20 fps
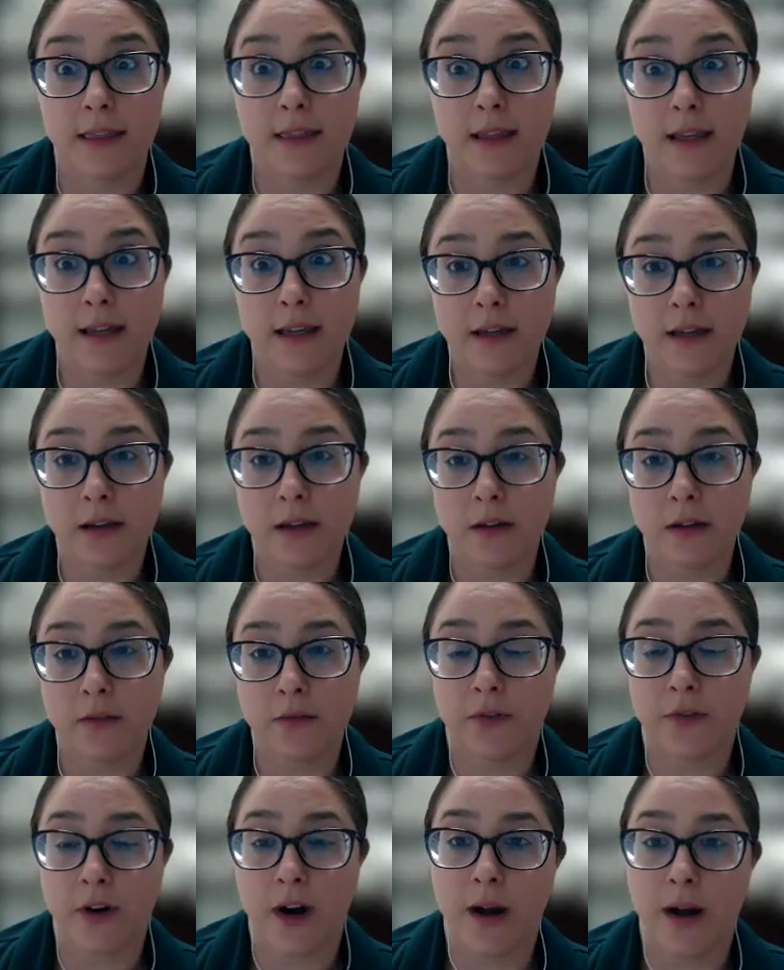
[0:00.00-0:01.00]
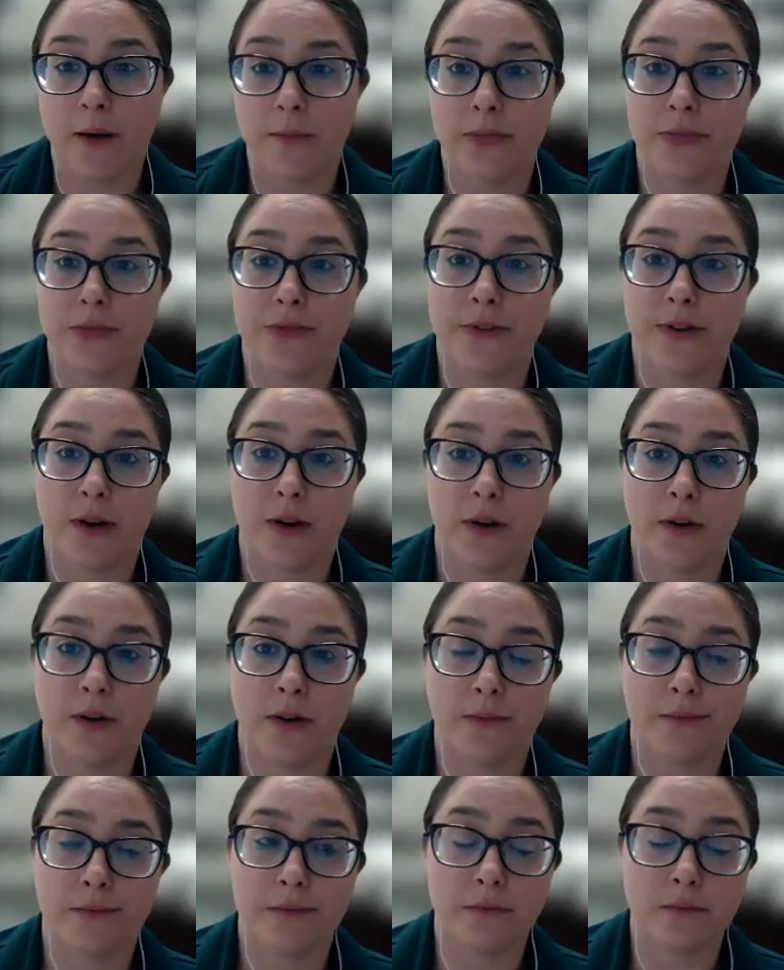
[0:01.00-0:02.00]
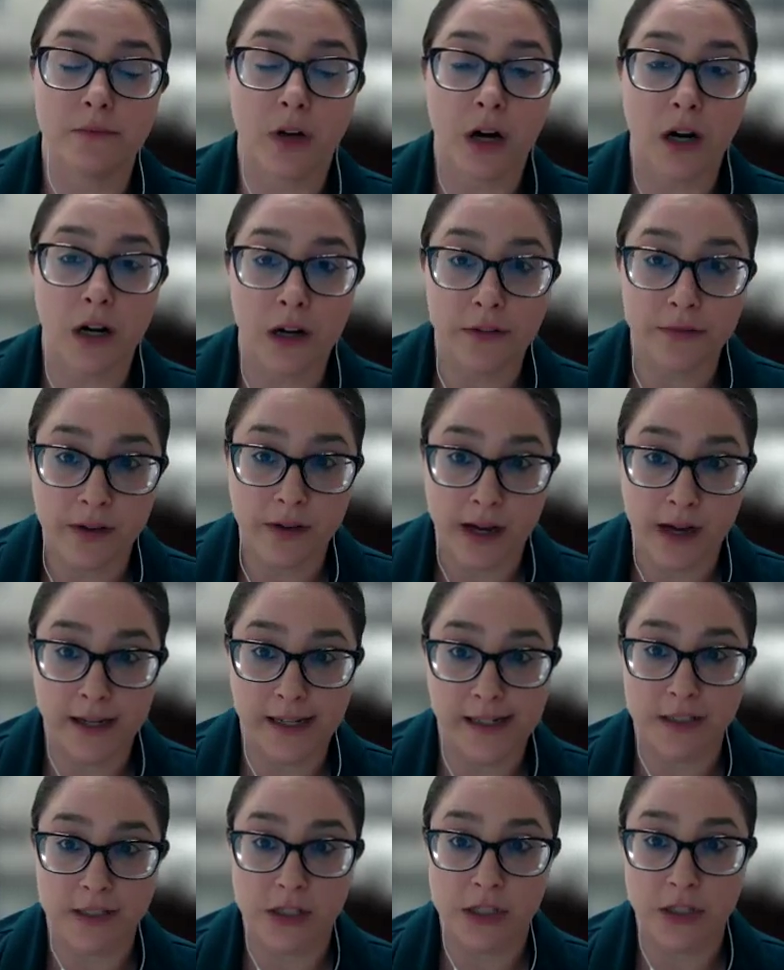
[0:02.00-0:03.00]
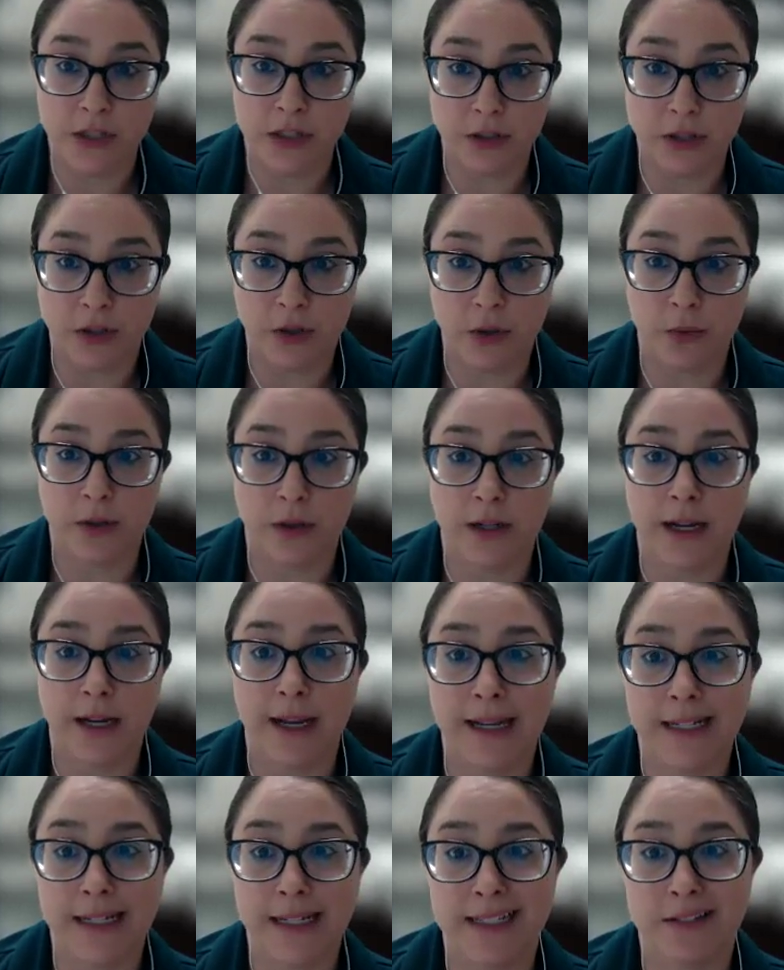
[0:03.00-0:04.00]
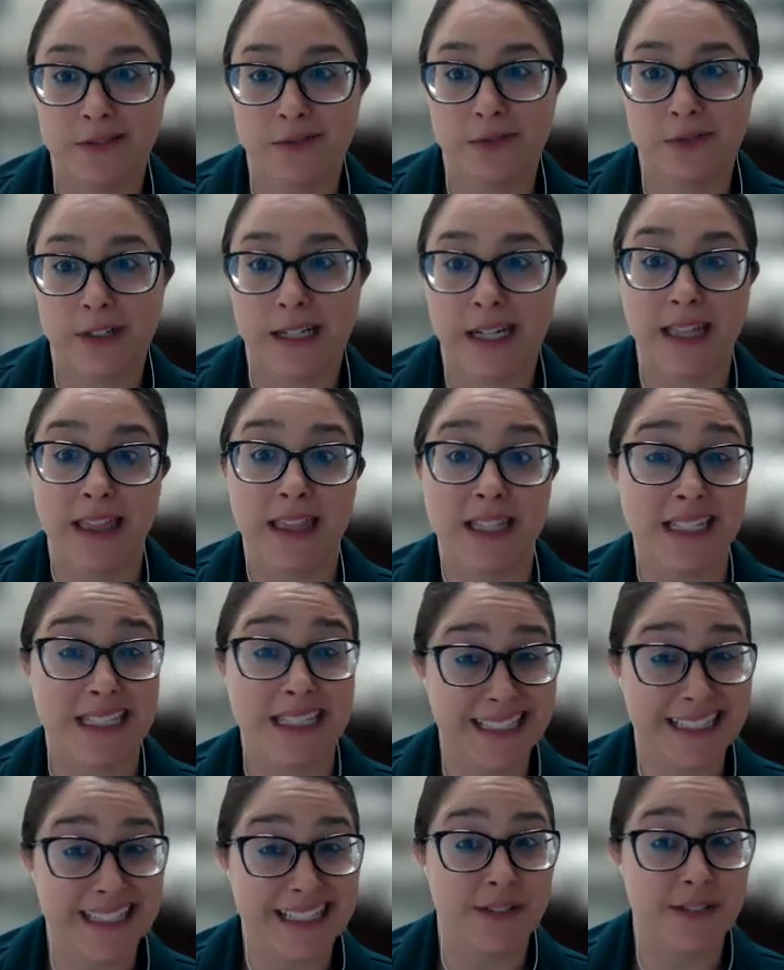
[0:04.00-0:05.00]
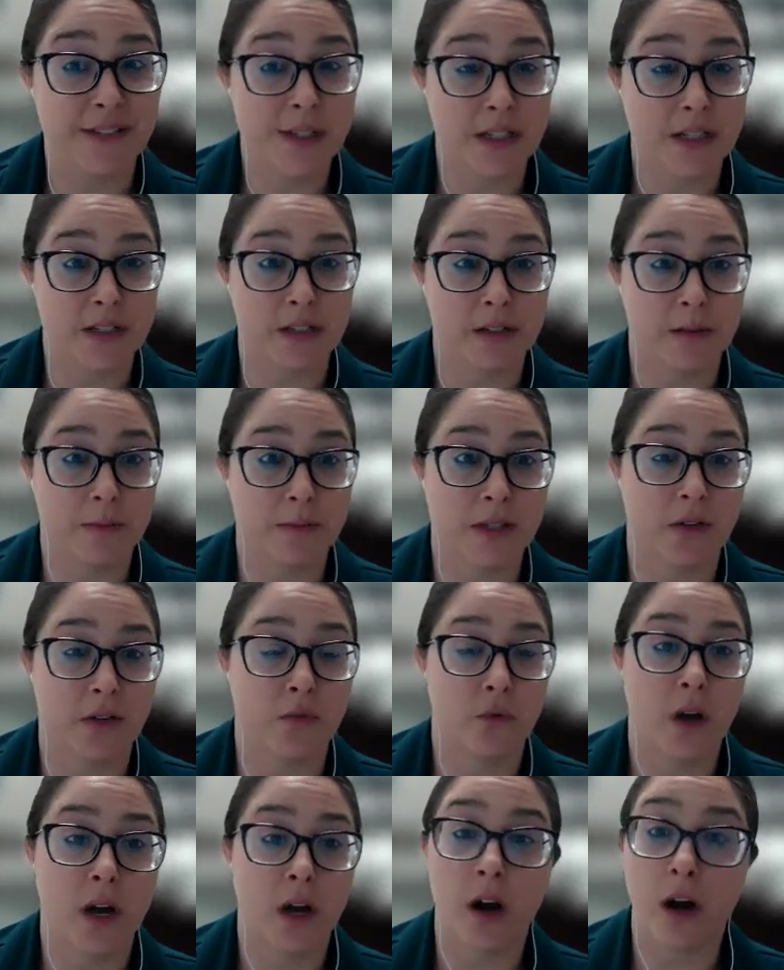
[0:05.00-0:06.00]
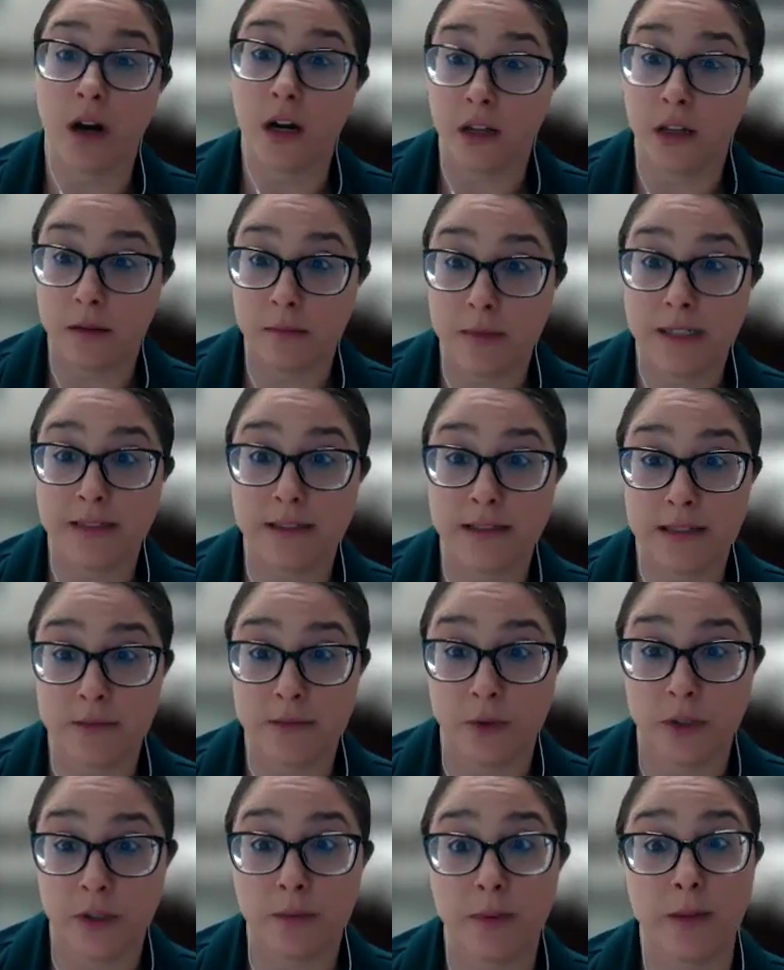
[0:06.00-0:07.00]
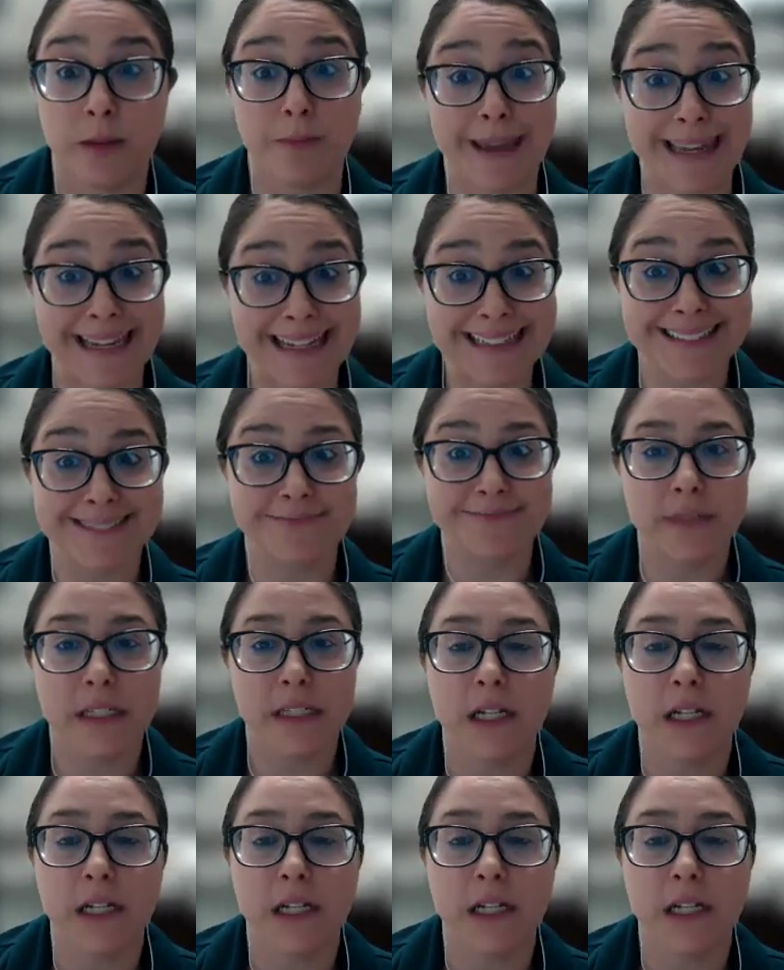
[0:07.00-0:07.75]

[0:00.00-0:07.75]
think from the RFI too, we're kind of reading the tea leaves in terms of what arguments would be made.